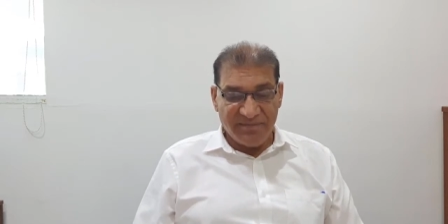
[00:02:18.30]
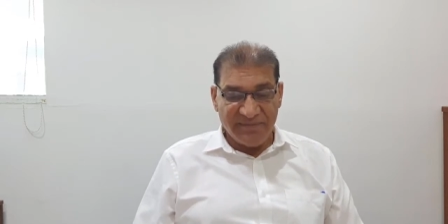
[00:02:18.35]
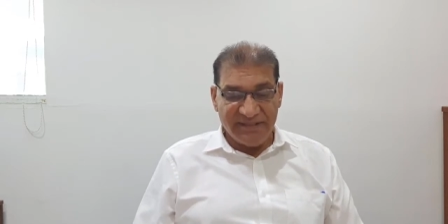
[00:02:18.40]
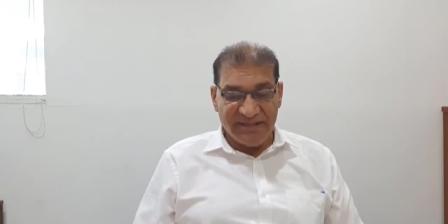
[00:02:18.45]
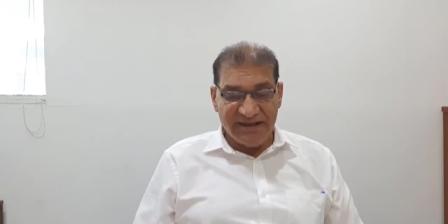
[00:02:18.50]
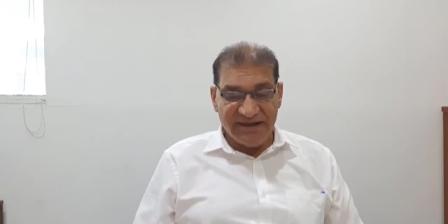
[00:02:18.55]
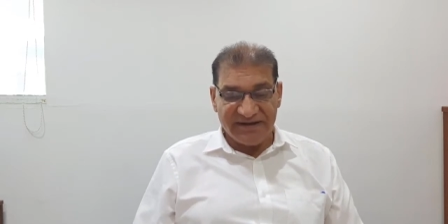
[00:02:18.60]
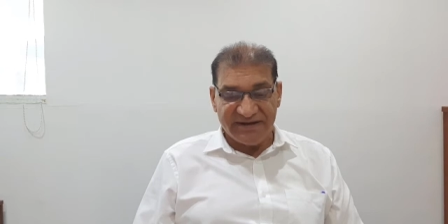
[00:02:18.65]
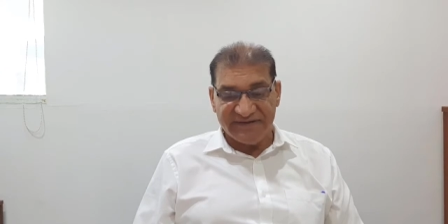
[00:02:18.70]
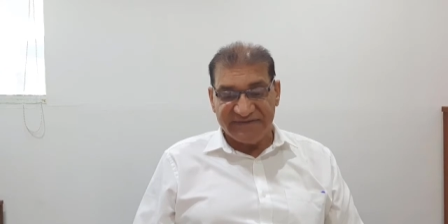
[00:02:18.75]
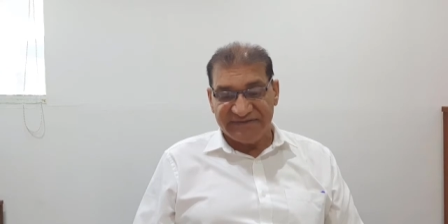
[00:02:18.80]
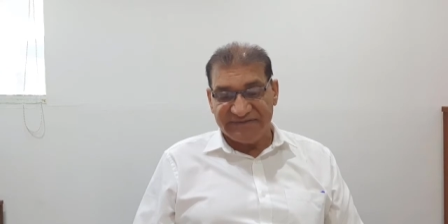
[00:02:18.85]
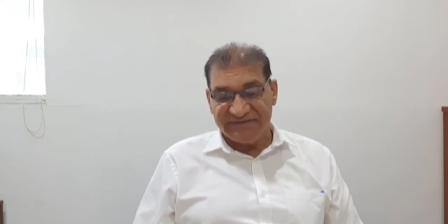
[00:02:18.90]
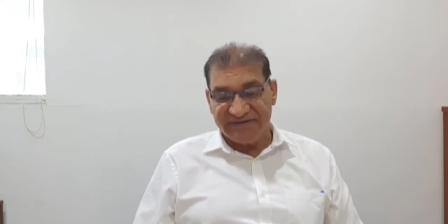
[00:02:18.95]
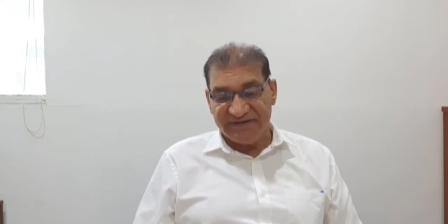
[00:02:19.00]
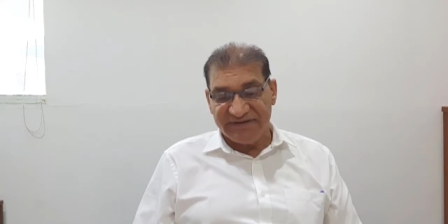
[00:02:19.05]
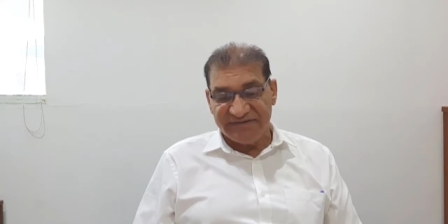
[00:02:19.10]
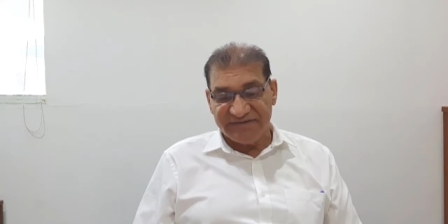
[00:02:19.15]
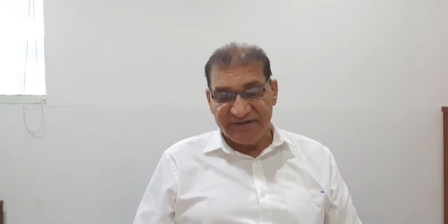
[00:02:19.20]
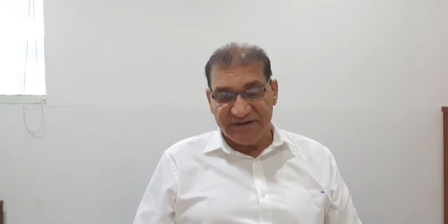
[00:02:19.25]
latest
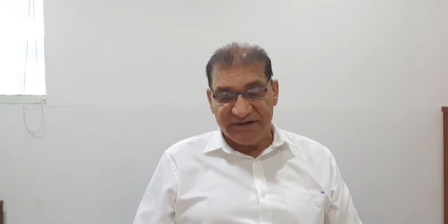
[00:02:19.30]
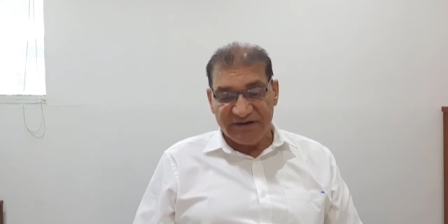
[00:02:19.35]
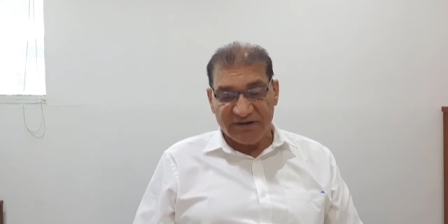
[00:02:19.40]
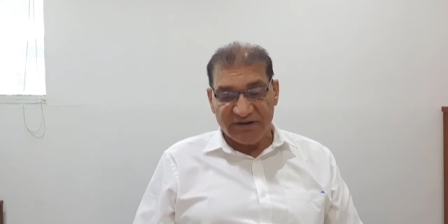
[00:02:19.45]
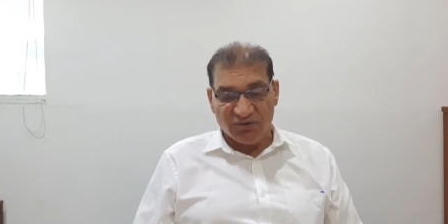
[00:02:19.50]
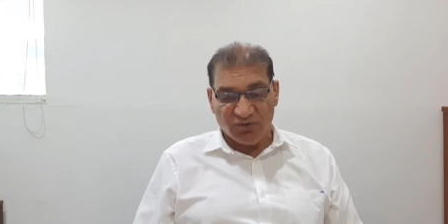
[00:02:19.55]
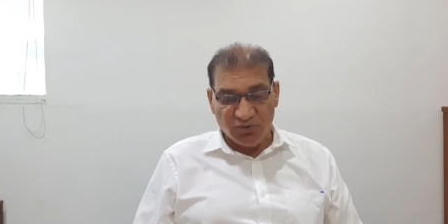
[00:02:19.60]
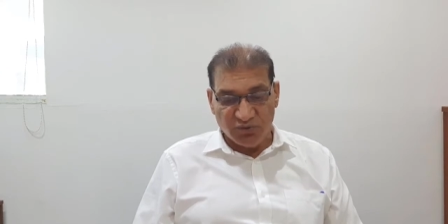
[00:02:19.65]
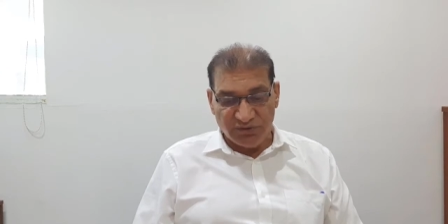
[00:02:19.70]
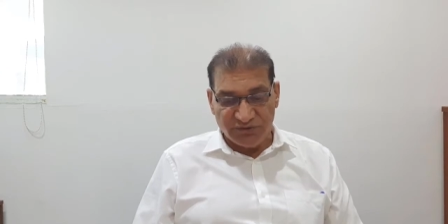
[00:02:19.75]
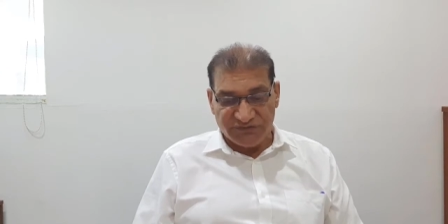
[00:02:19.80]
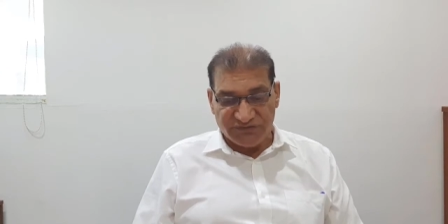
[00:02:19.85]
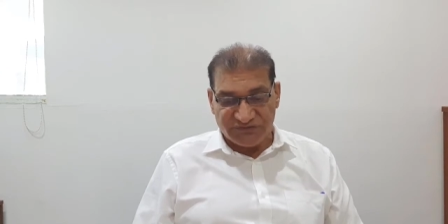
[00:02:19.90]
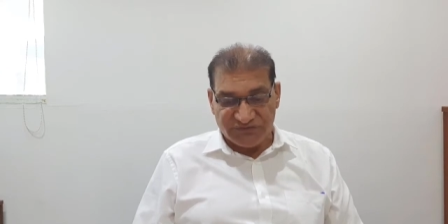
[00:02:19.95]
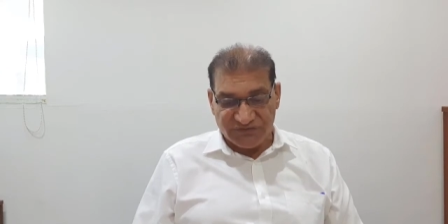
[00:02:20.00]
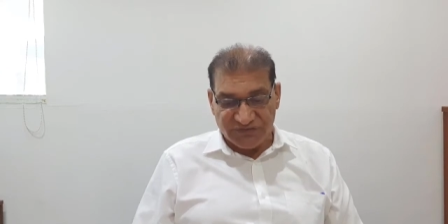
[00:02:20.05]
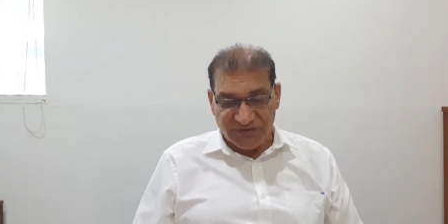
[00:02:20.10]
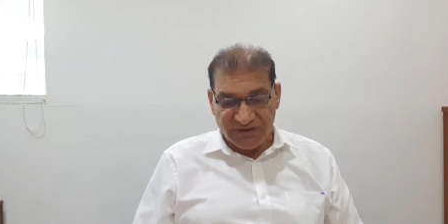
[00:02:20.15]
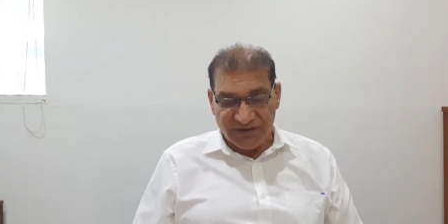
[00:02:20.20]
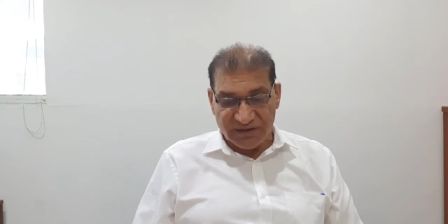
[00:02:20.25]
general
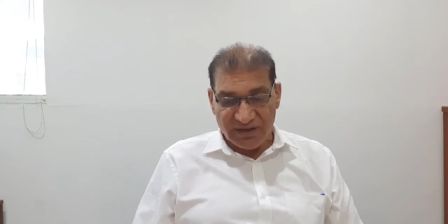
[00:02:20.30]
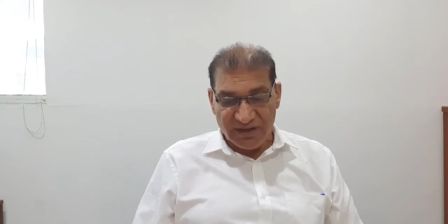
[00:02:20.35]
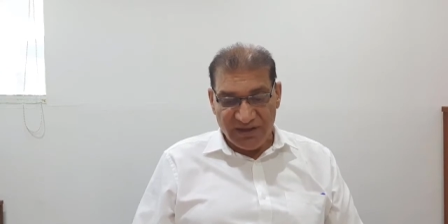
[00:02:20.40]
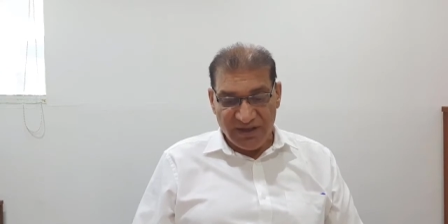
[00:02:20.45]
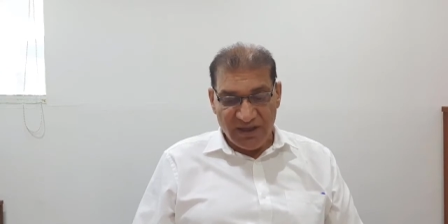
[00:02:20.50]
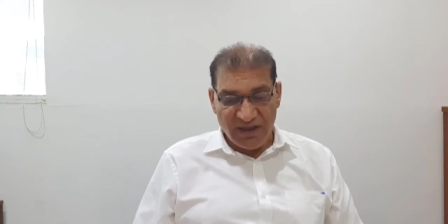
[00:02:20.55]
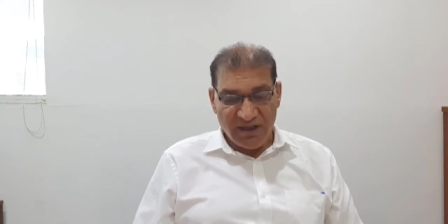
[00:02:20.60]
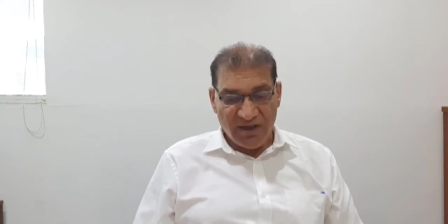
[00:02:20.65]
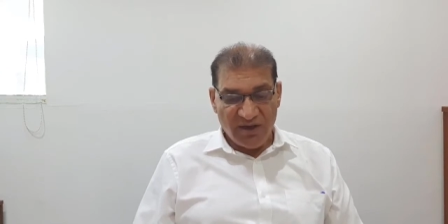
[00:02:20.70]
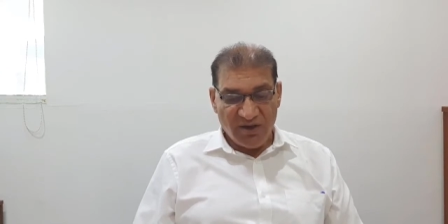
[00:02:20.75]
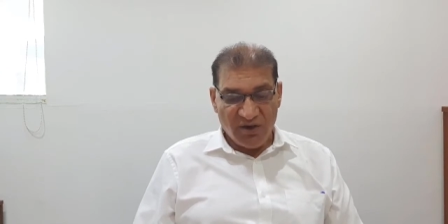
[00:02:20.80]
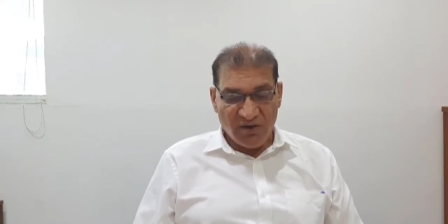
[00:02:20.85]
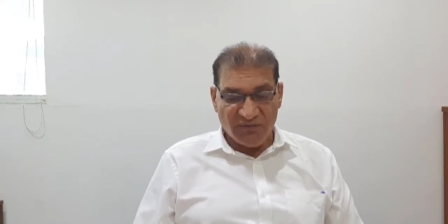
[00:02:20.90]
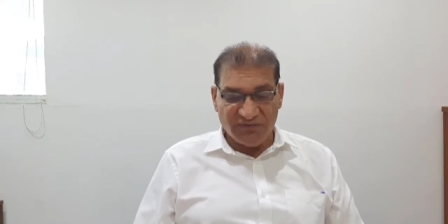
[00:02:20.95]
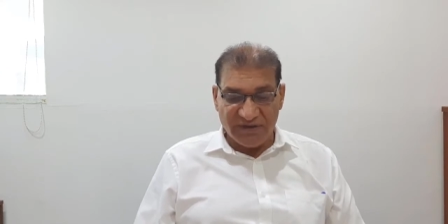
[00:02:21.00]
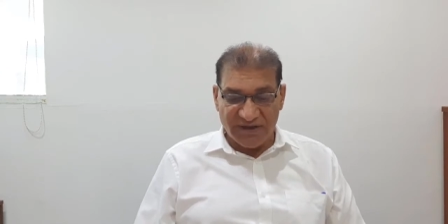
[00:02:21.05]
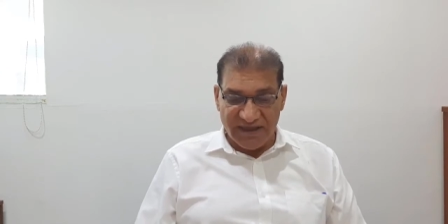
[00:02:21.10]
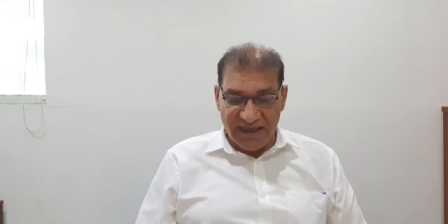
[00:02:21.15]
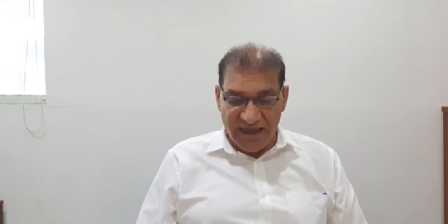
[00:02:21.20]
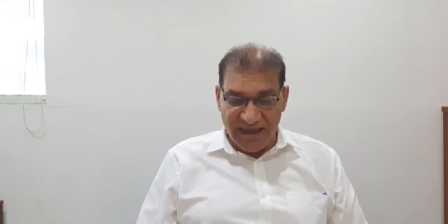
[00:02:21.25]
rules of
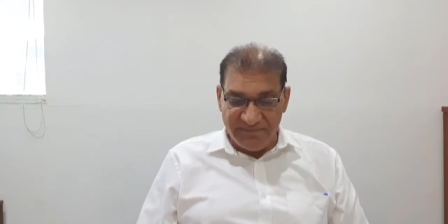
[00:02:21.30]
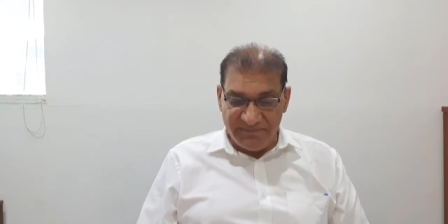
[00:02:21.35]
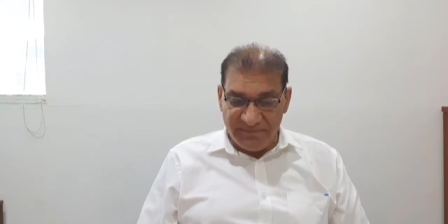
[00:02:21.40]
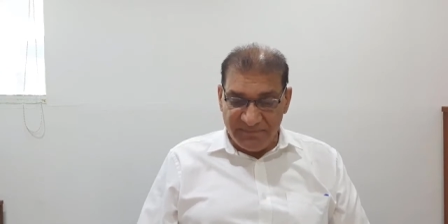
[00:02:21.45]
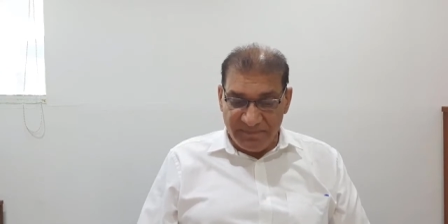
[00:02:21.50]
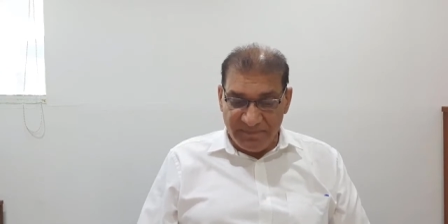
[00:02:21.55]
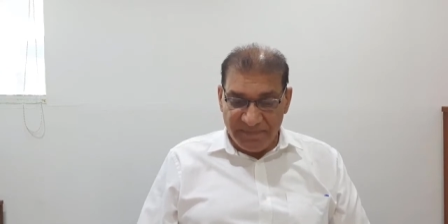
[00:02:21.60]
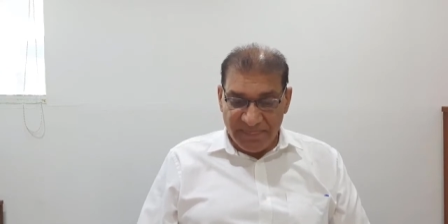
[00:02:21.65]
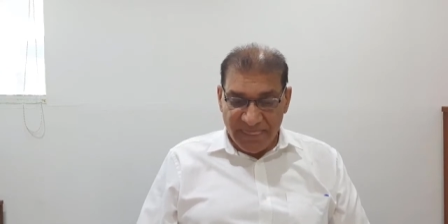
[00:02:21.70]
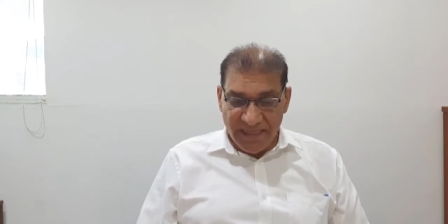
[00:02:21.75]
the game,